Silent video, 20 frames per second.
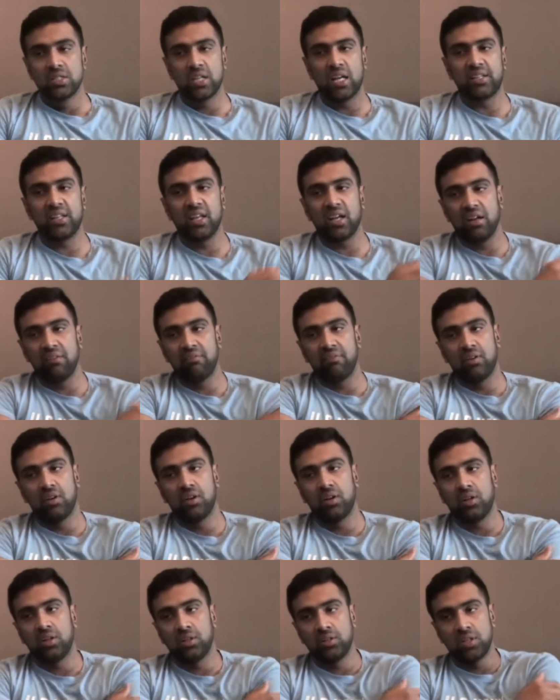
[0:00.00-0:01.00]
See, I think I've
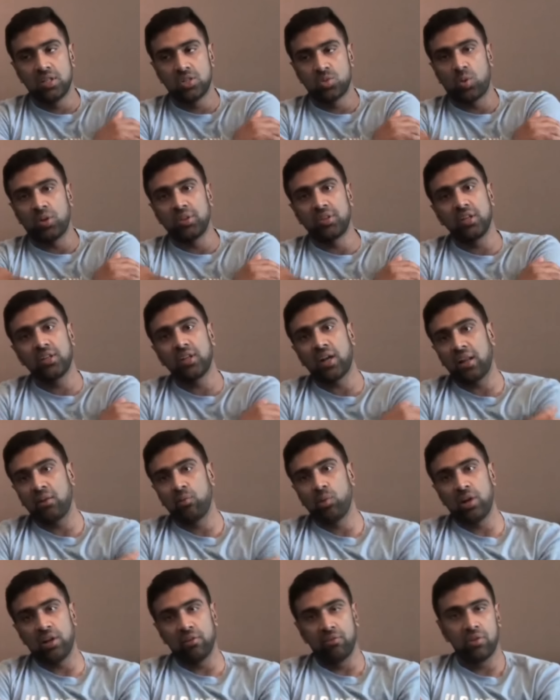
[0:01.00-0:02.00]
there's one thing that I
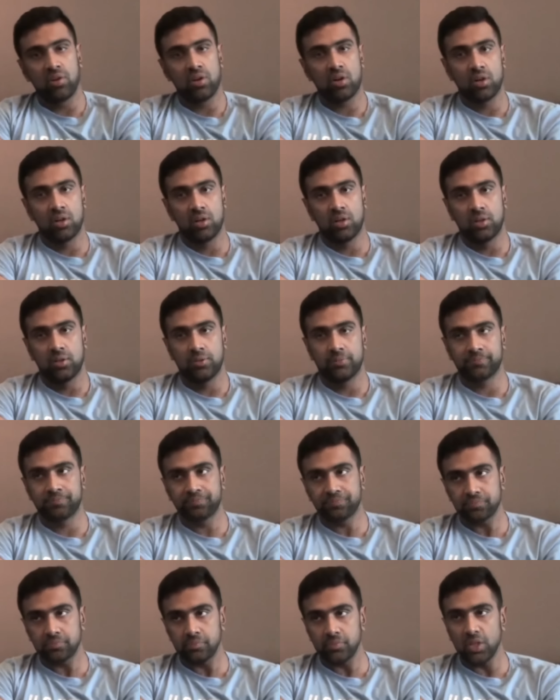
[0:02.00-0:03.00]
will never
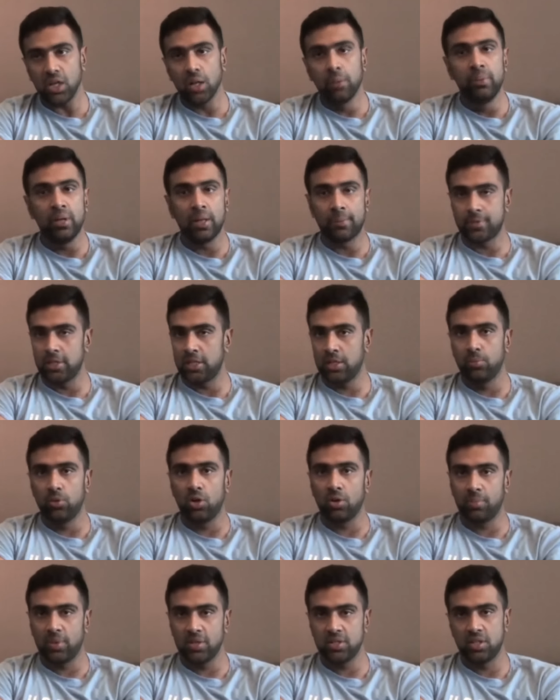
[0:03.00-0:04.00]
be upset
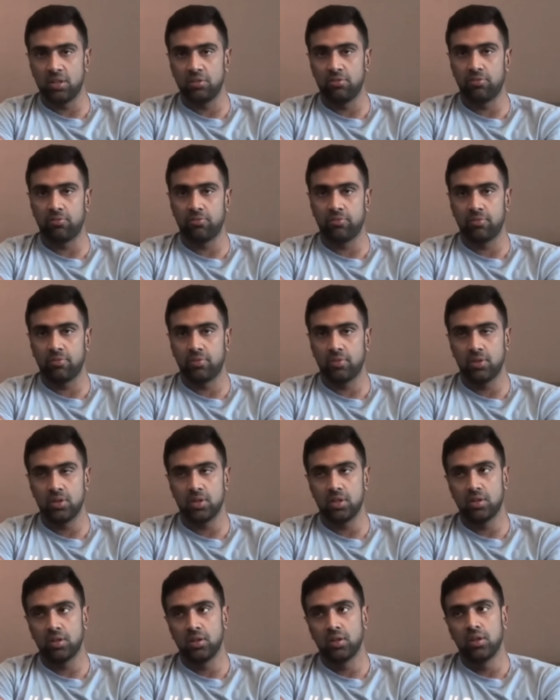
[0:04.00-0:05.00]
about myself
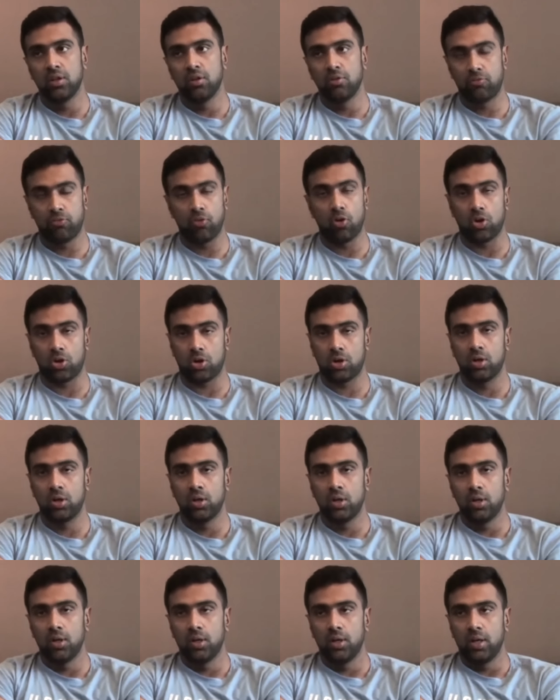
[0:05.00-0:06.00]
for,
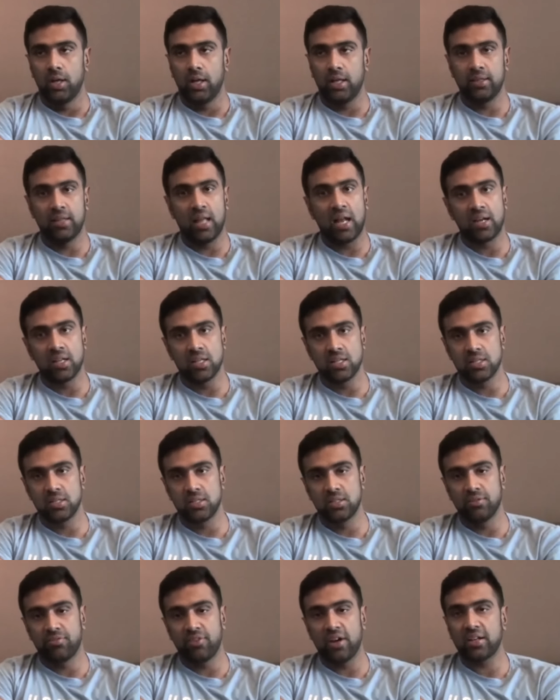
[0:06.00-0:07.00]
and that
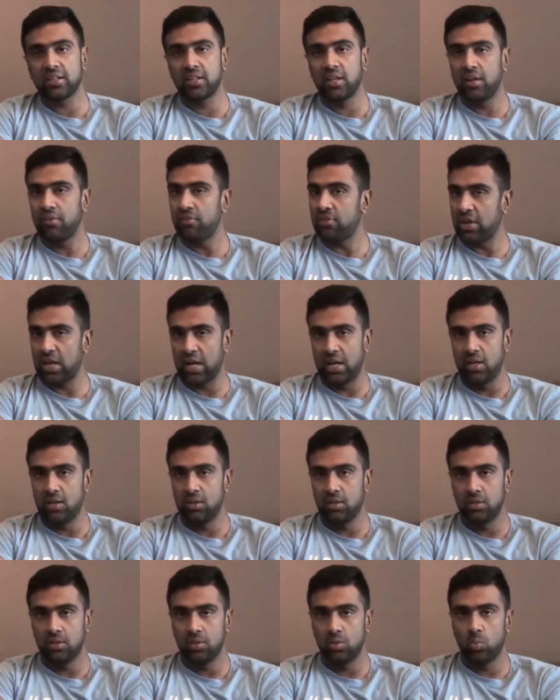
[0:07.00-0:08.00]
is the fact that I've tried
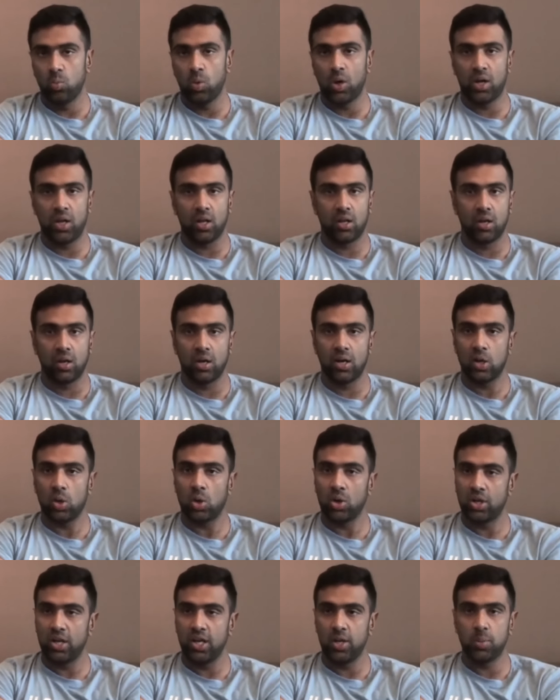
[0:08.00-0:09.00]
one day cricket
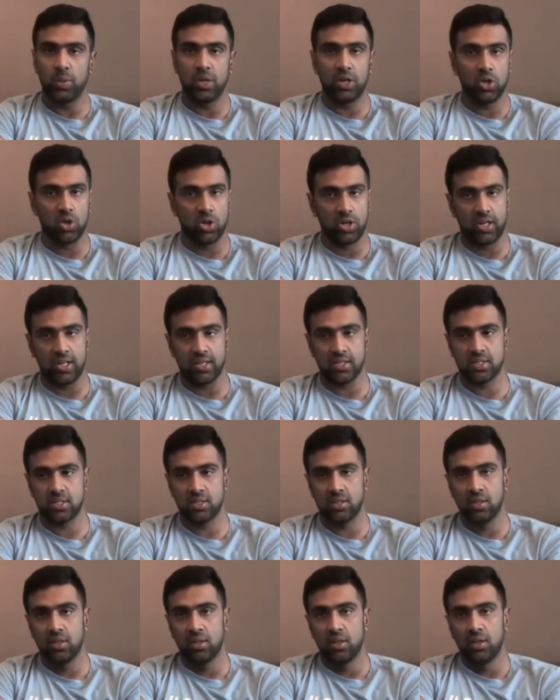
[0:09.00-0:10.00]
or T20 or test.